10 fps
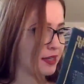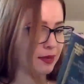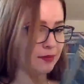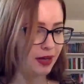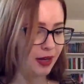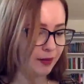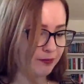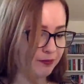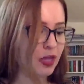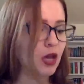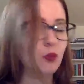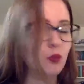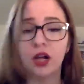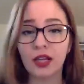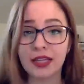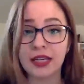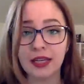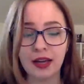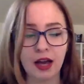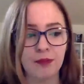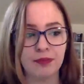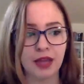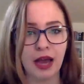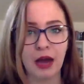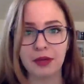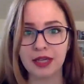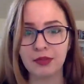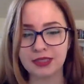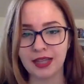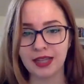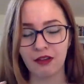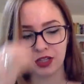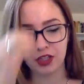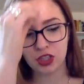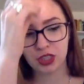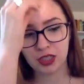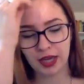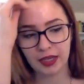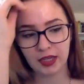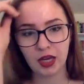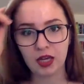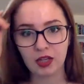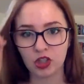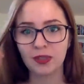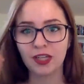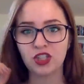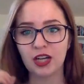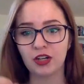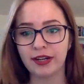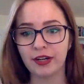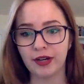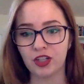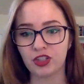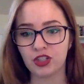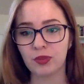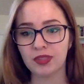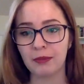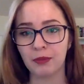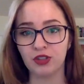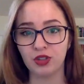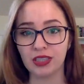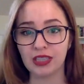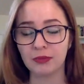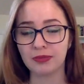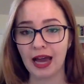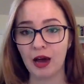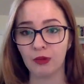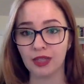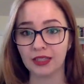name, well, he, how he was deaf and she like, just because she had her hearing, she was able to lead them down like